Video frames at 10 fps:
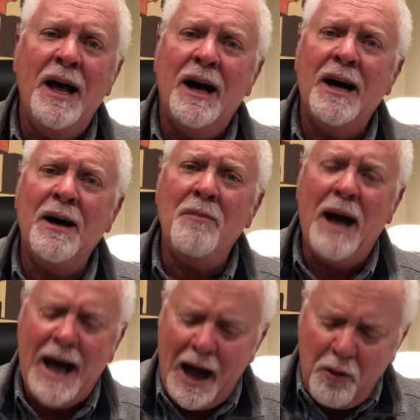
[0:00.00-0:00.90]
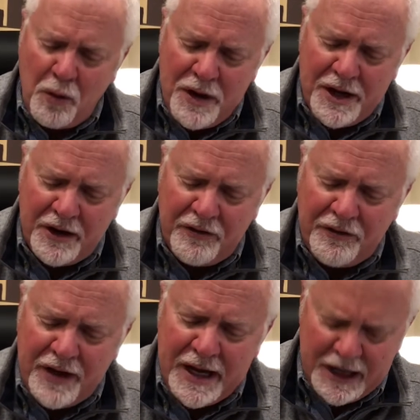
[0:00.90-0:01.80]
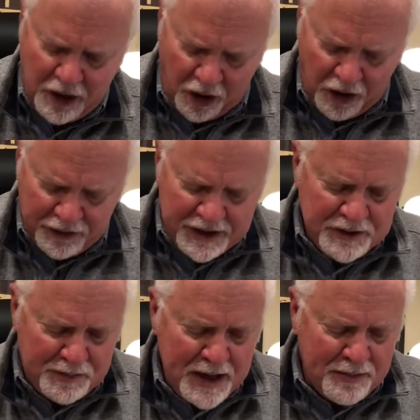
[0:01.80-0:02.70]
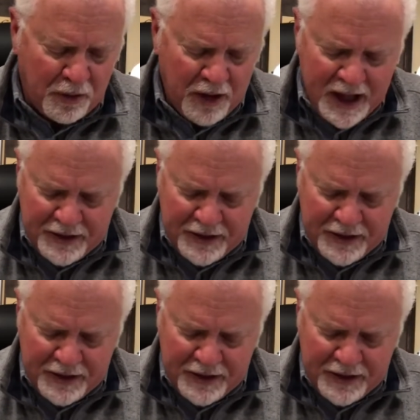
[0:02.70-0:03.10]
how are we going to feed all these people